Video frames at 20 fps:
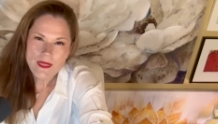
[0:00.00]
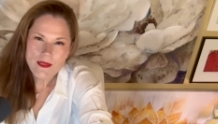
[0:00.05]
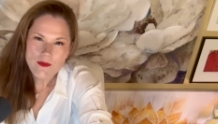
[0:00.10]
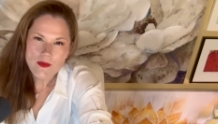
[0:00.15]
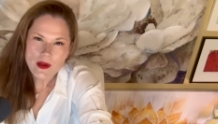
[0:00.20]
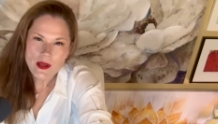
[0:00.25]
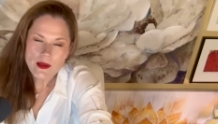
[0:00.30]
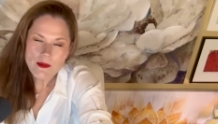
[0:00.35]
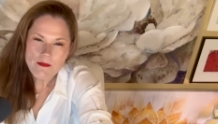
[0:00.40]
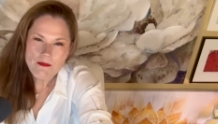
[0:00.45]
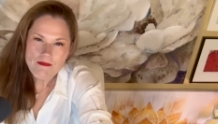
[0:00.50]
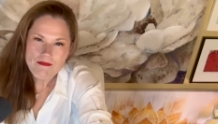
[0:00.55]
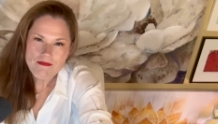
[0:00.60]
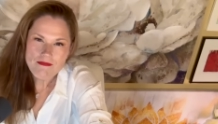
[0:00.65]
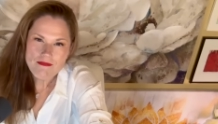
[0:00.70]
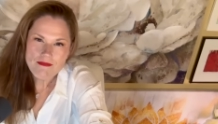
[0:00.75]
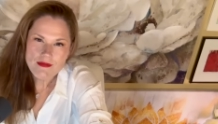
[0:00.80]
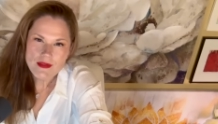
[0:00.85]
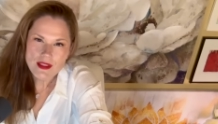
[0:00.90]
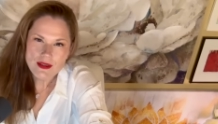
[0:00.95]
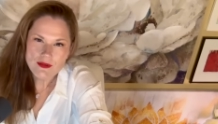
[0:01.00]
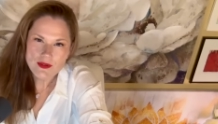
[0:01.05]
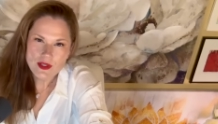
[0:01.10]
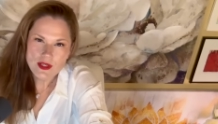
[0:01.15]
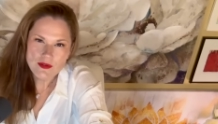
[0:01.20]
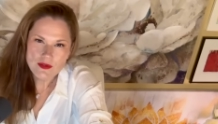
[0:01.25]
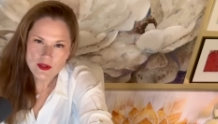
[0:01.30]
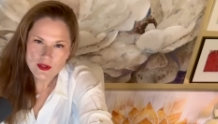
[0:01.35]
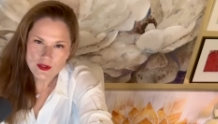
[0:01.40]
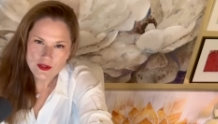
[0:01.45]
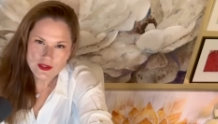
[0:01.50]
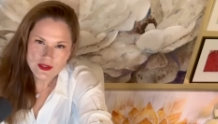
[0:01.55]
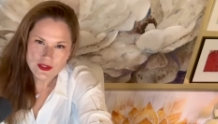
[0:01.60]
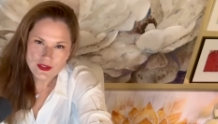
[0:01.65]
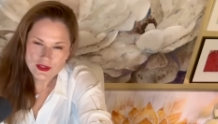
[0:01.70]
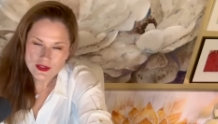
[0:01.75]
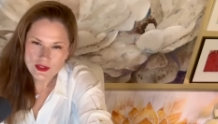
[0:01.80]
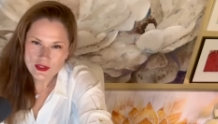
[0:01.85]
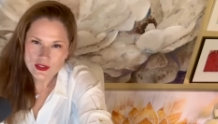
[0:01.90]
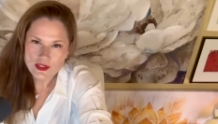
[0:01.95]
right? If you ever
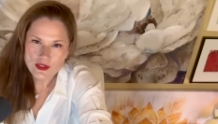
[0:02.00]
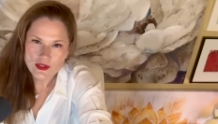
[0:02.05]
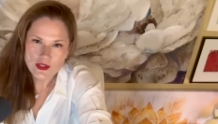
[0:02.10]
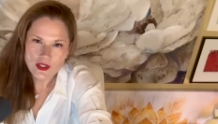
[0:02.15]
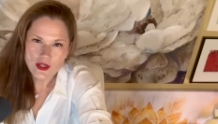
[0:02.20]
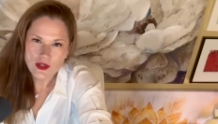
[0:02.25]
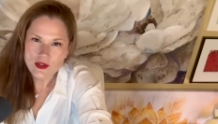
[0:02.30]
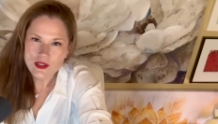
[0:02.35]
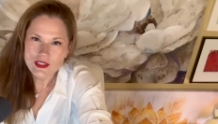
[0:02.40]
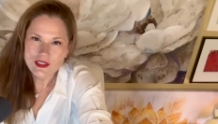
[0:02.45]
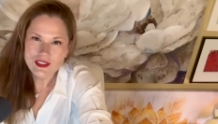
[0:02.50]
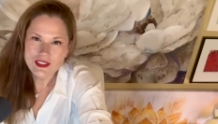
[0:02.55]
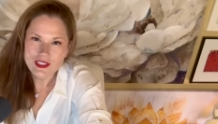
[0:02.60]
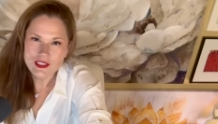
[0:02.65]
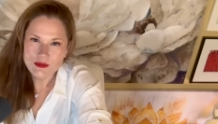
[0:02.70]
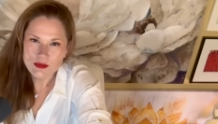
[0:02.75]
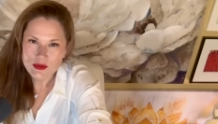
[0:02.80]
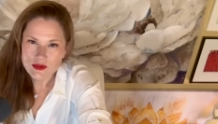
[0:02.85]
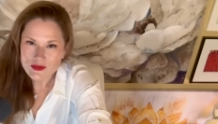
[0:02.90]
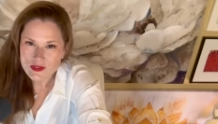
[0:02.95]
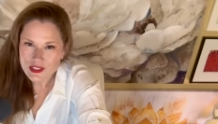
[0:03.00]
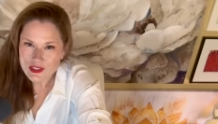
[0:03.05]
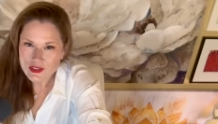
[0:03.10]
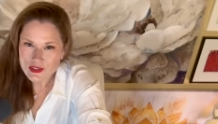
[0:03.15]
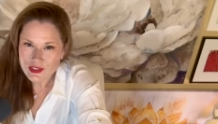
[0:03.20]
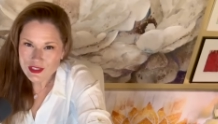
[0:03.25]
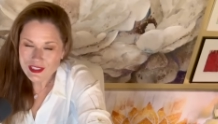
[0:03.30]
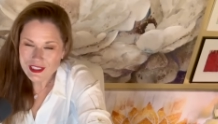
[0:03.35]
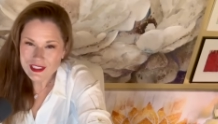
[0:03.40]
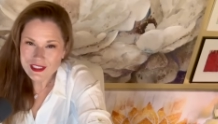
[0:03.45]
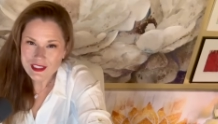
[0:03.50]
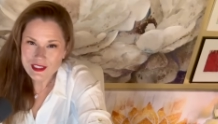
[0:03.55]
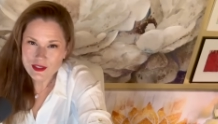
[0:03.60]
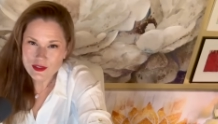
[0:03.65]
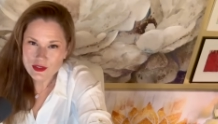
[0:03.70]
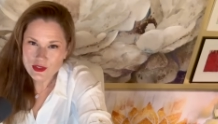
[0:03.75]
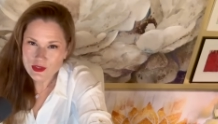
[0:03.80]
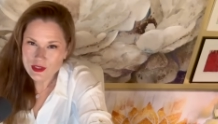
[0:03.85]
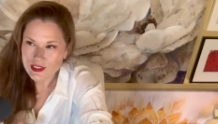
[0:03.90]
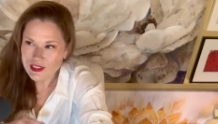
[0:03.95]
took your car in to get it professionally
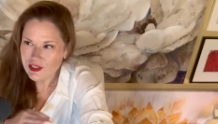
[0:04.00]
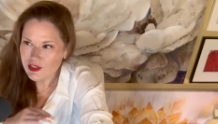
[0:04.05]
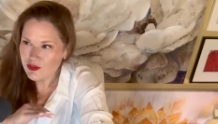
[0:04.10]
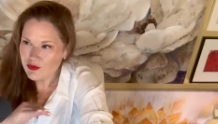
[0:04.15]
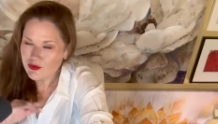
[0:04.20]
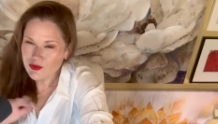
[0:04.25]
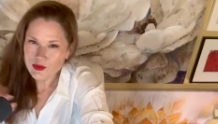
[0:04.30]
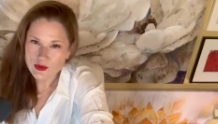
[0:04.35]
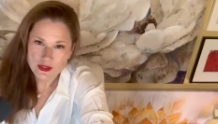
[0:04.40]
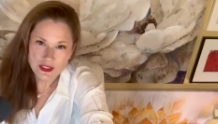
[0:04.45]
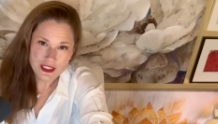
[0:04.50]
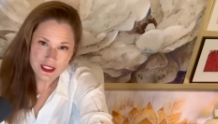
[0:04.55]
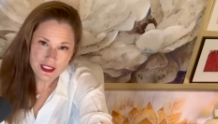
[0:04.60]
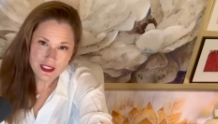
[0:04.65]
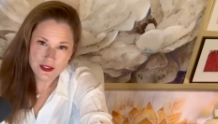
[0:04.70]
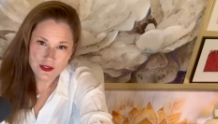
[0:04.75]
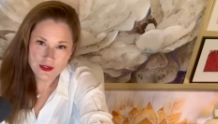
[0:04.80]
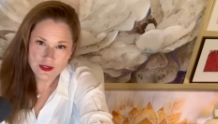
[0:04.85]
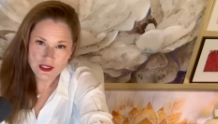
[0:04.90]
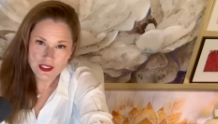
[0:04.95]
detailed, you can get the full detail.